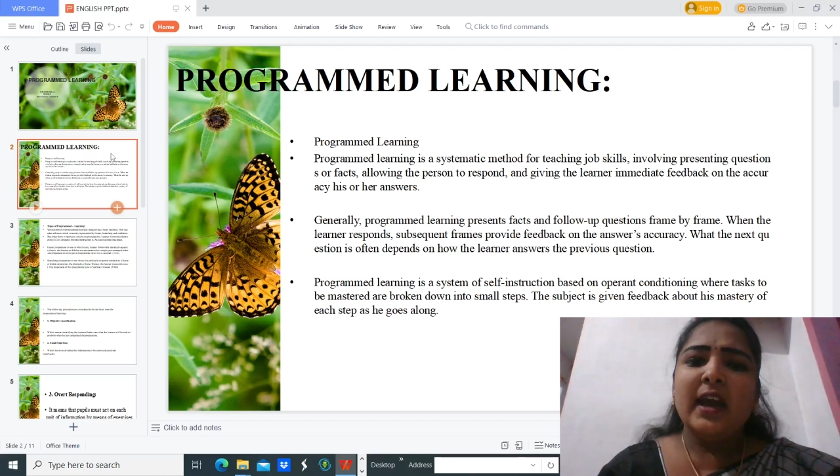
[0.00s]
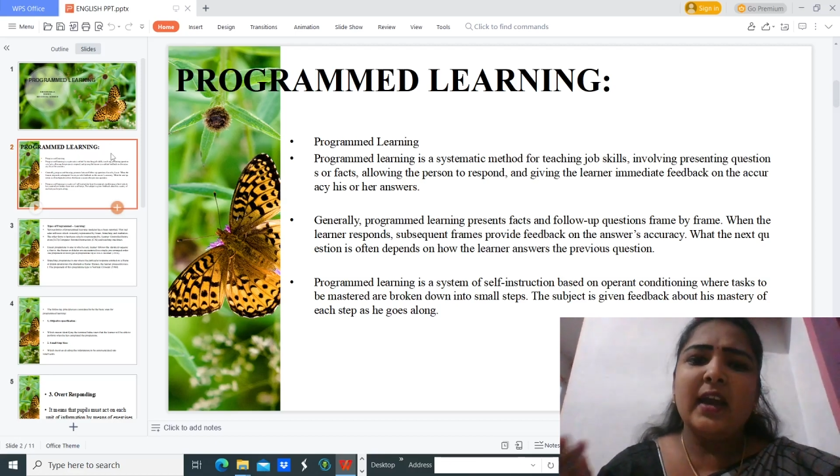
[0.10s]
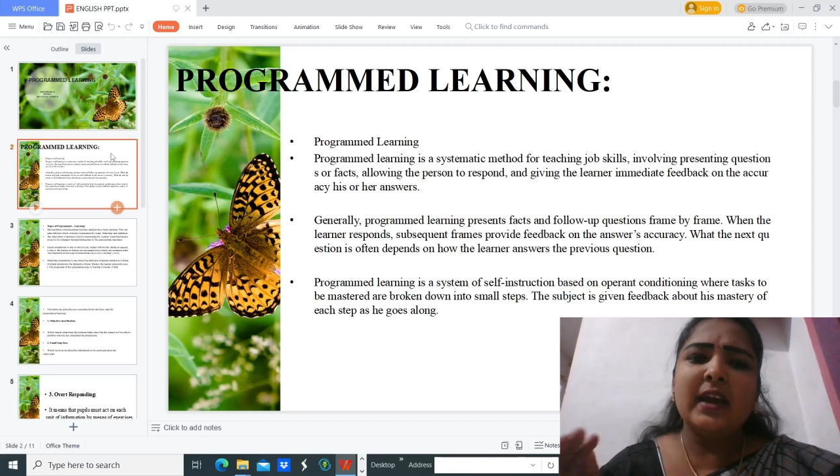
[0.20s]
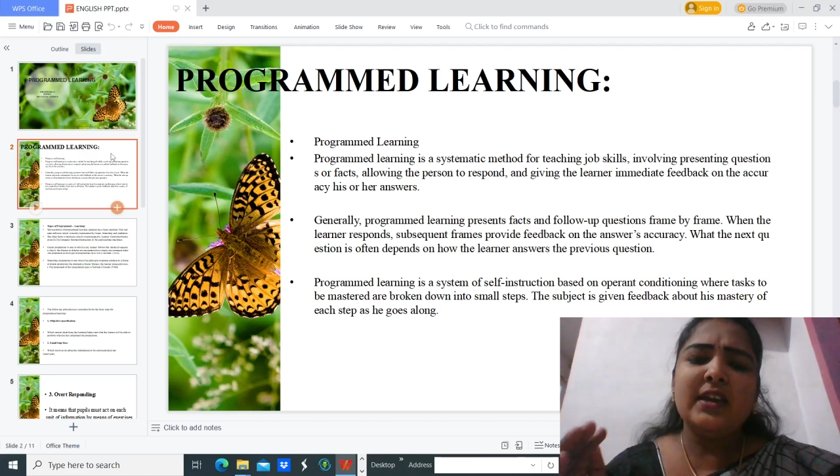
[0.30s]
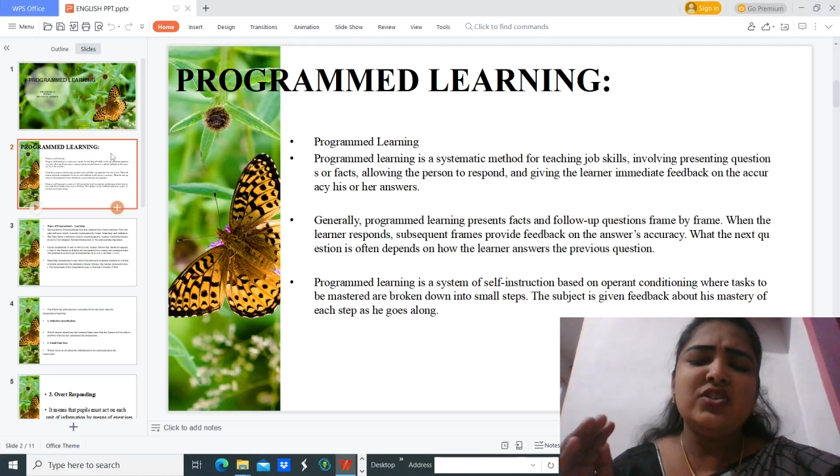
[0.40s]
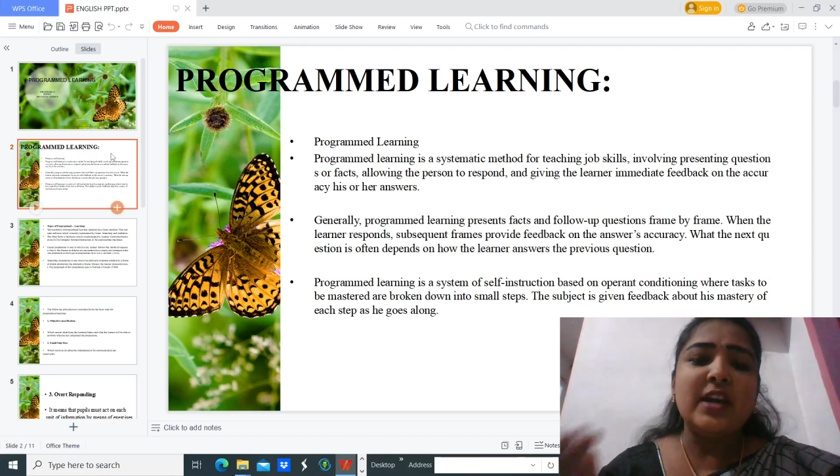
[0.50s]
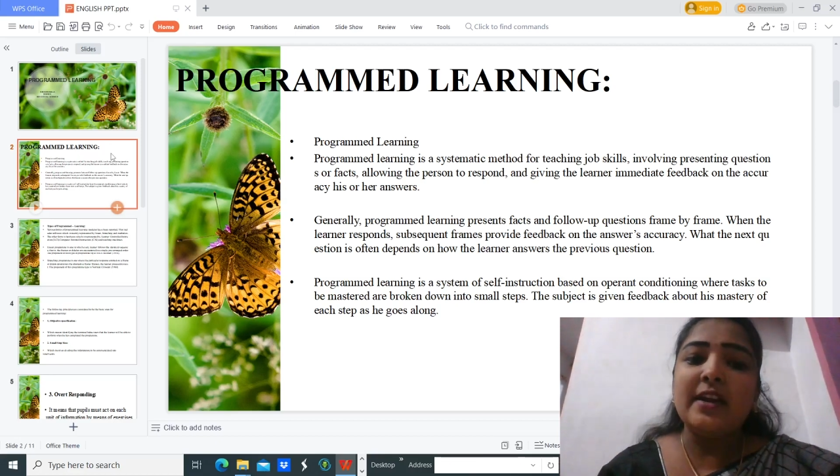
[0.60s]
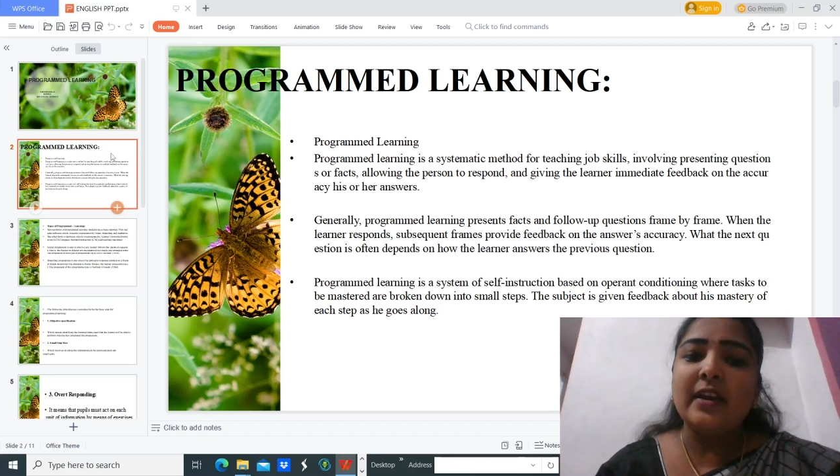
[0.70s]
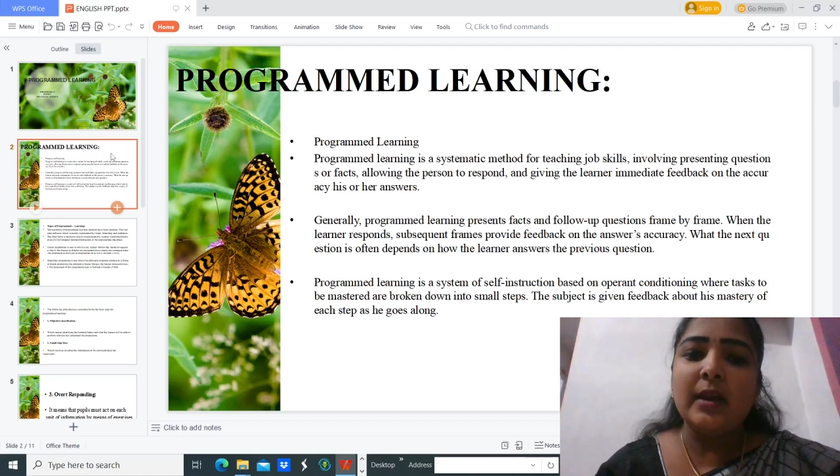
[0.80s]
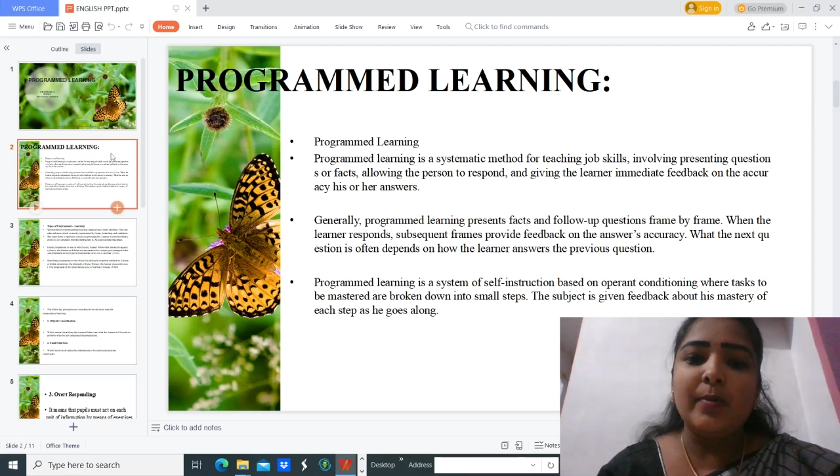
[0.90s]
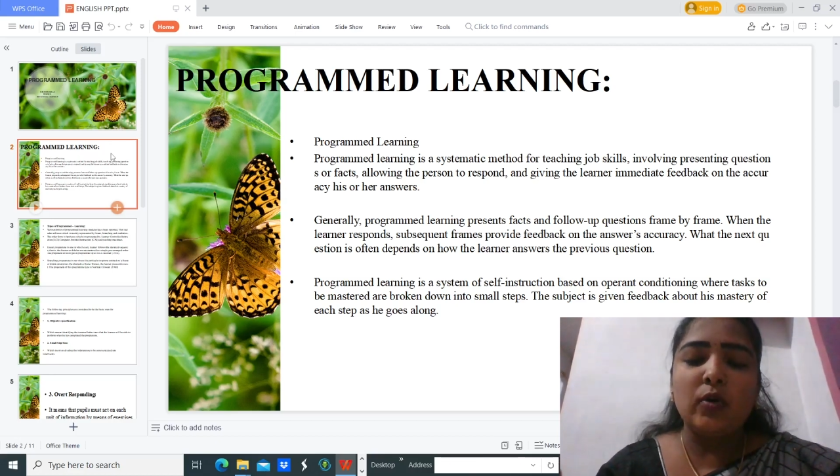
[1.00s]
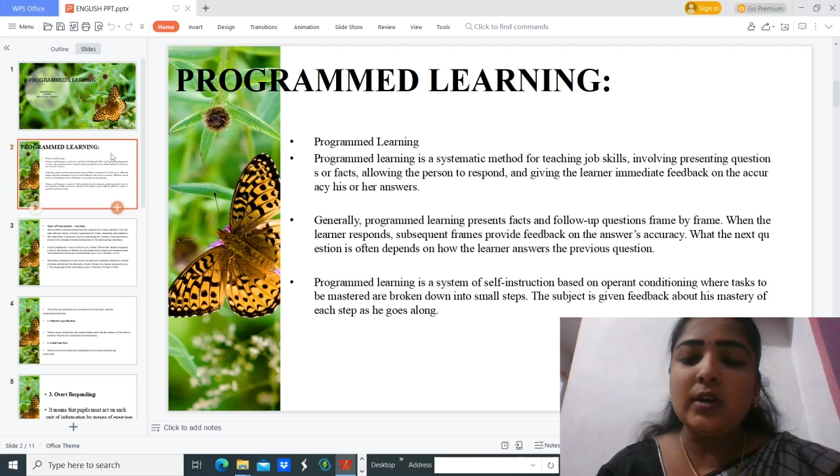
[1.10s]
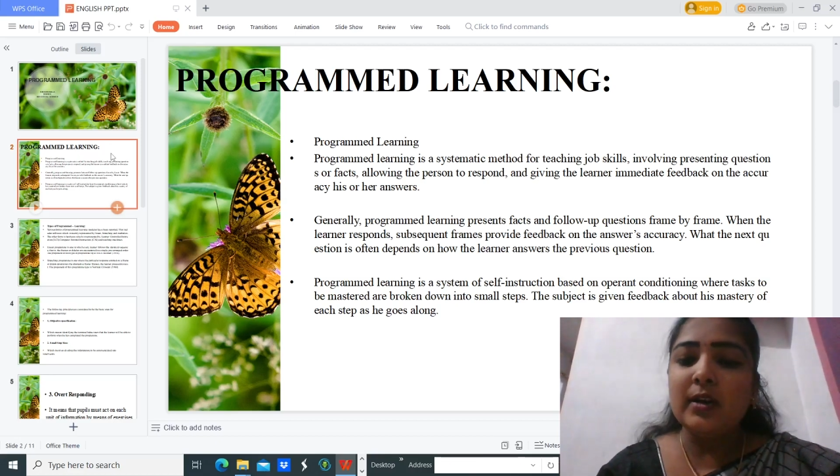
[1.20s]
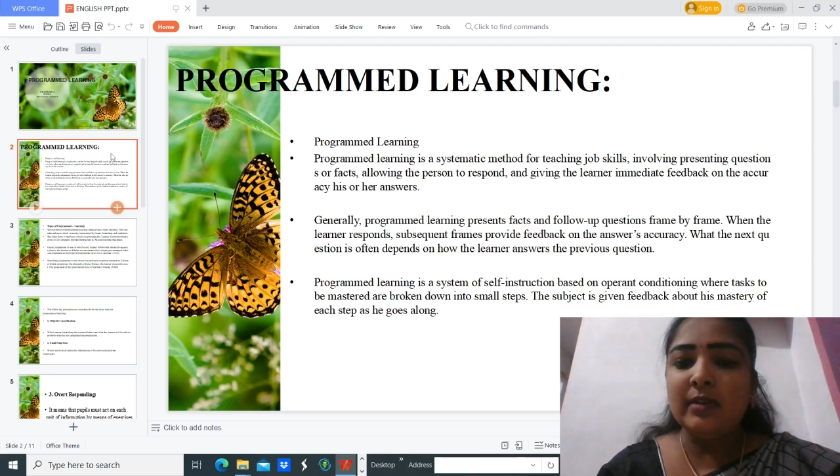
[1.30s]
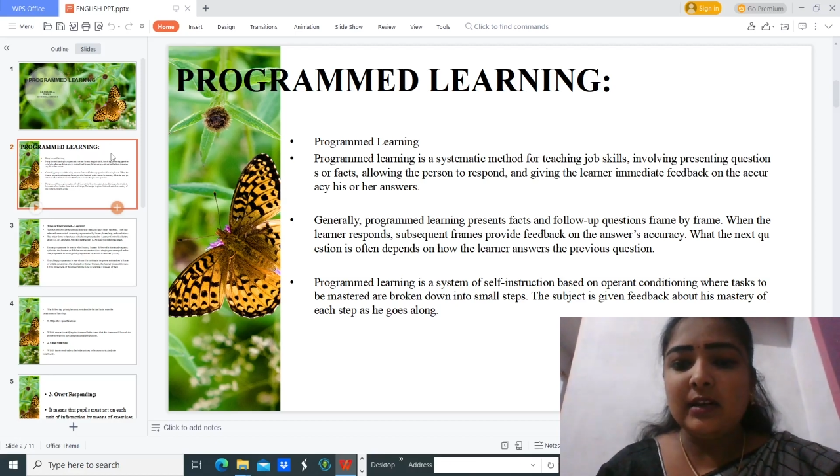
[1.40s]
In generally,
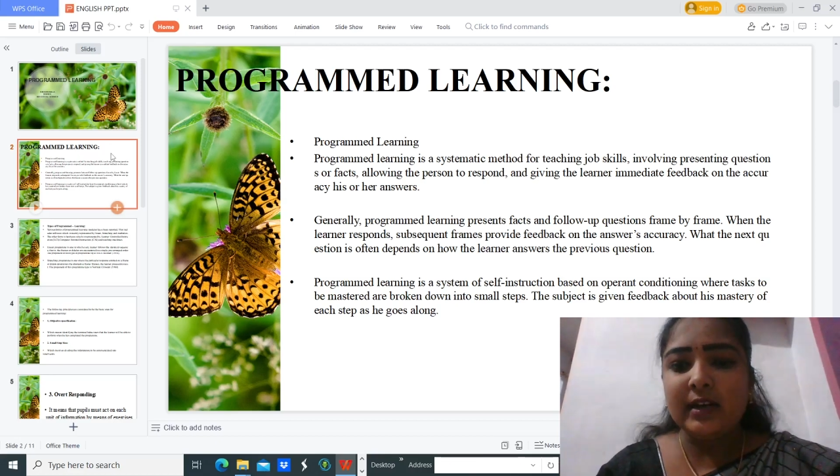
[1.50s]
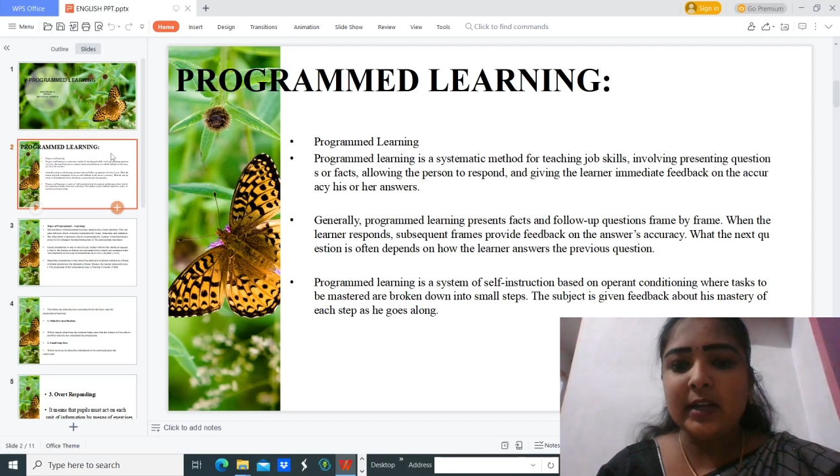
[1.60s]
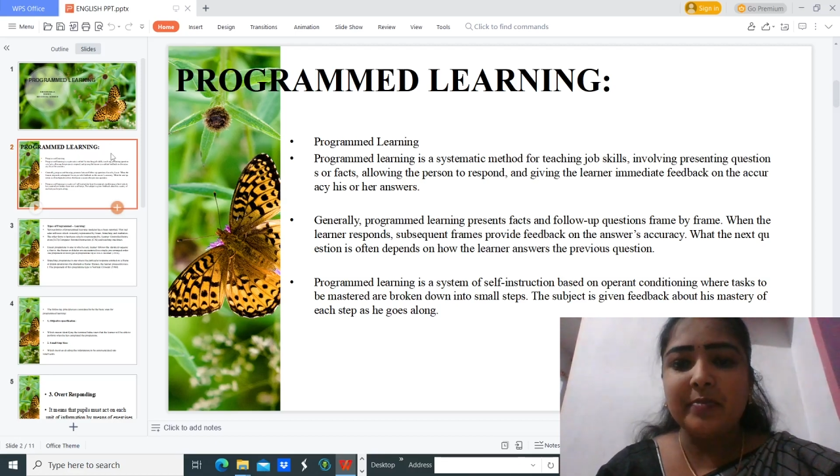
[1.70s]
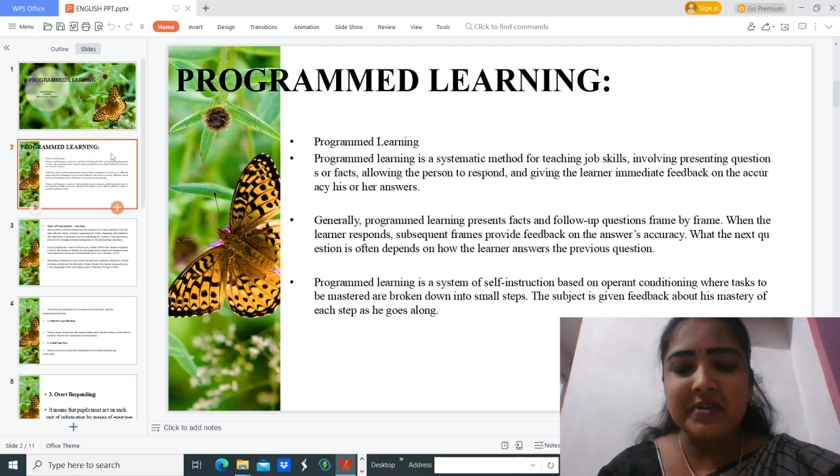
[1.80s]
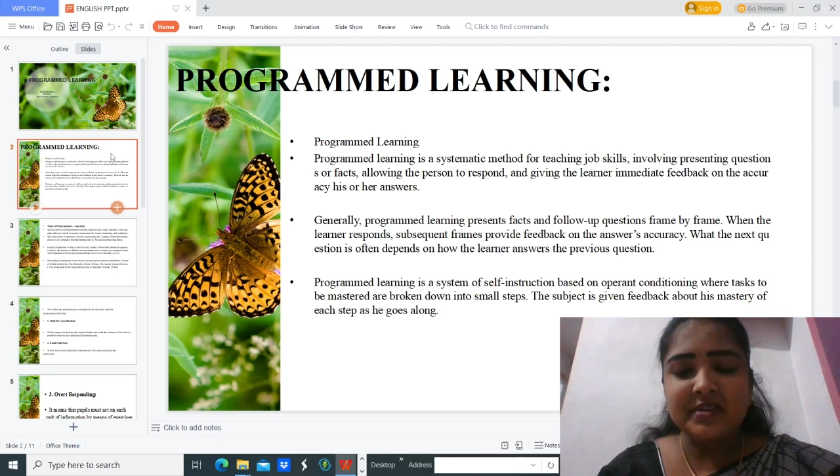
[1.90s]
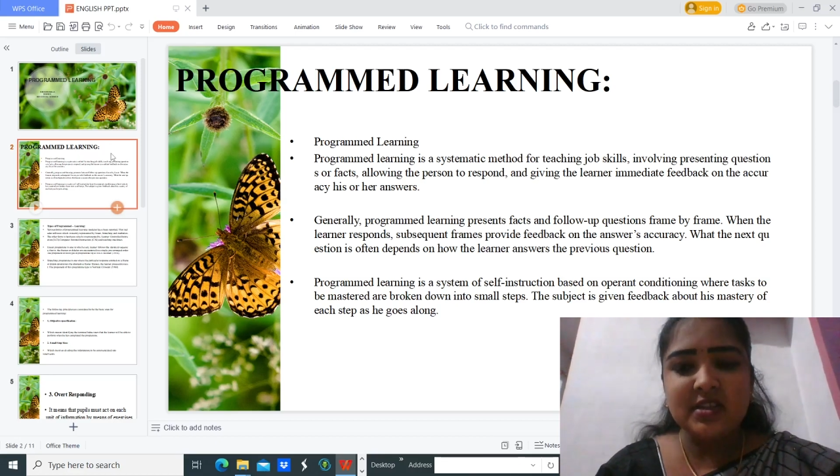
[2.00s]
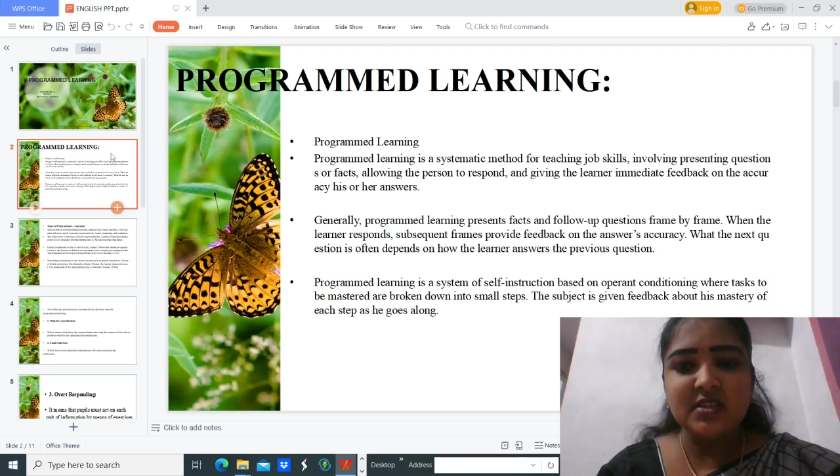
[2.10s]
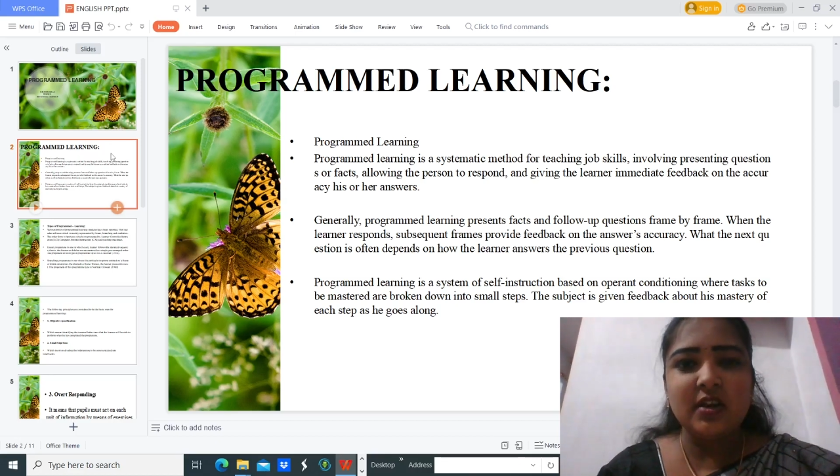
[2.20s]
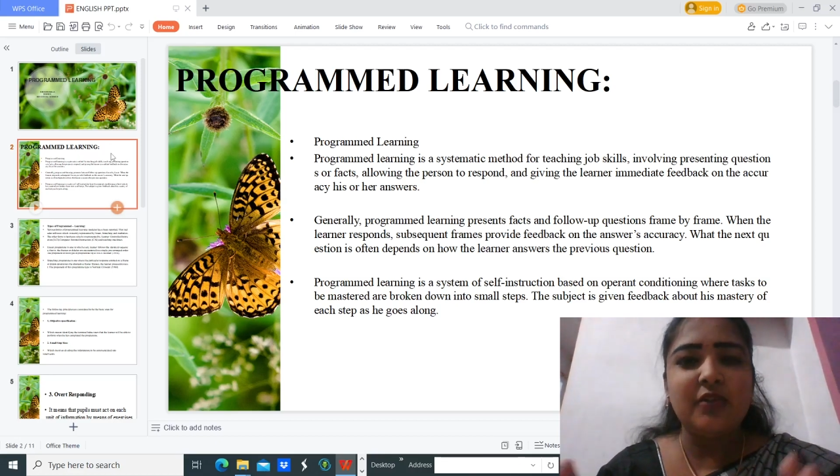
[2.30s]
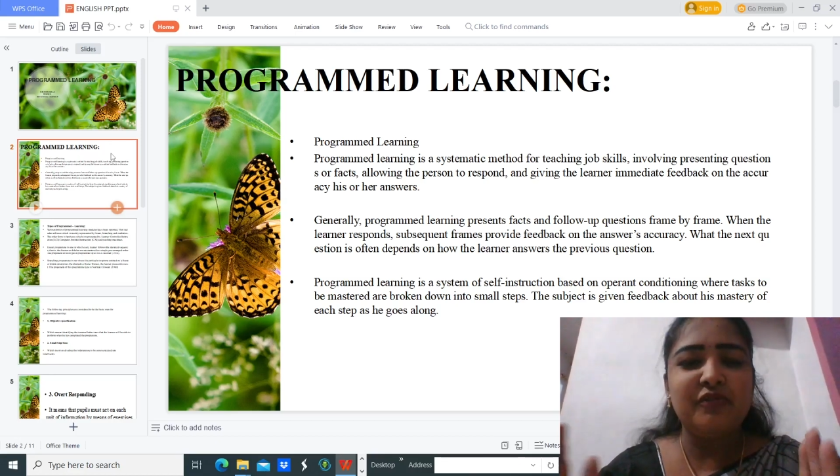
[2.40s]
program learning presents